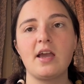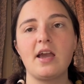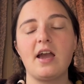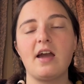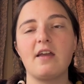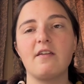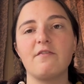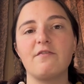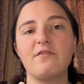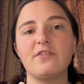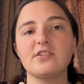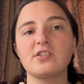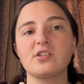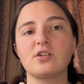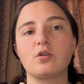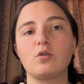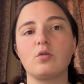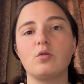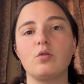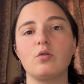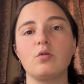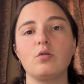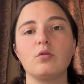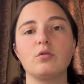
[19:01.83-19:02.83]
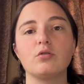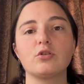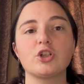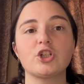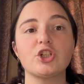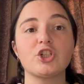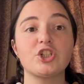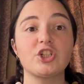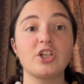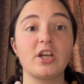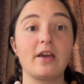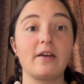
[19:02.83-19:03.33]
and physical
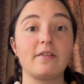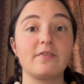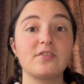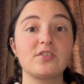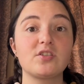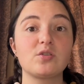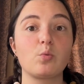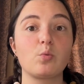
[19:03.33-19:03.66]
shifts